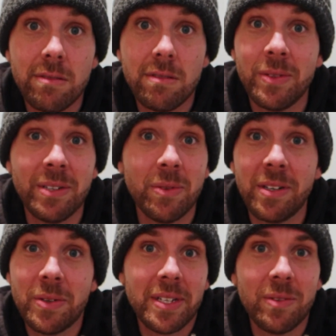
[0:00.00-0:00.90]
what
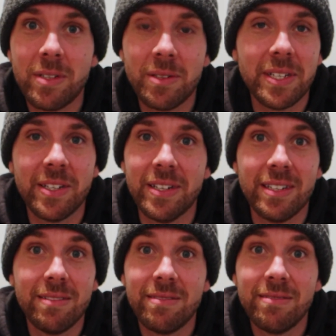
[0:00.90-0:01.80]
are we
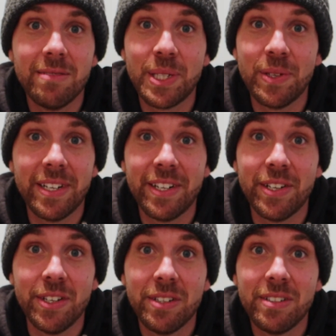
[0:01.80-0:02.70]
doing? What do you want to do?